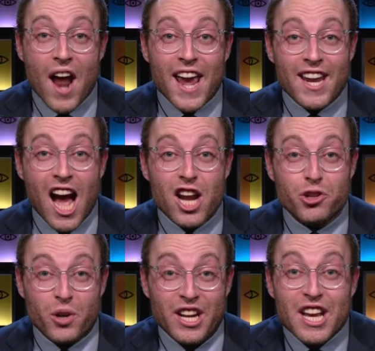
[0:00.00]

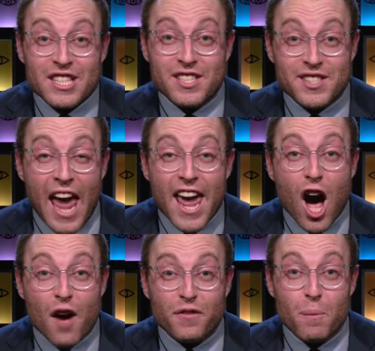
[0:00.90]
1-800, stay
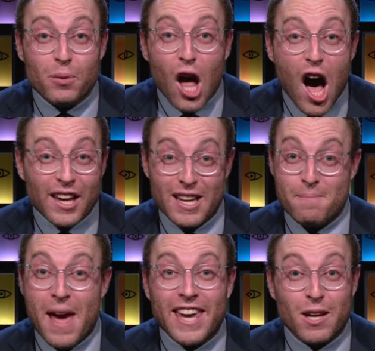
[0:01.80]
off the block
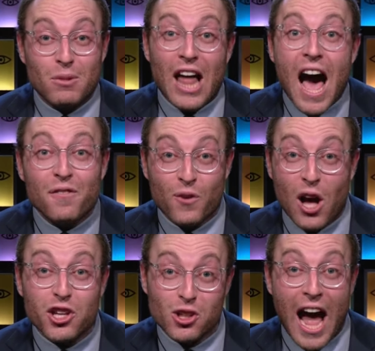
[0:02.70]
and make them laugh
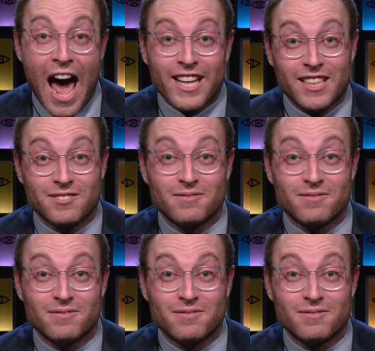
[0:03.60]
while you're at it.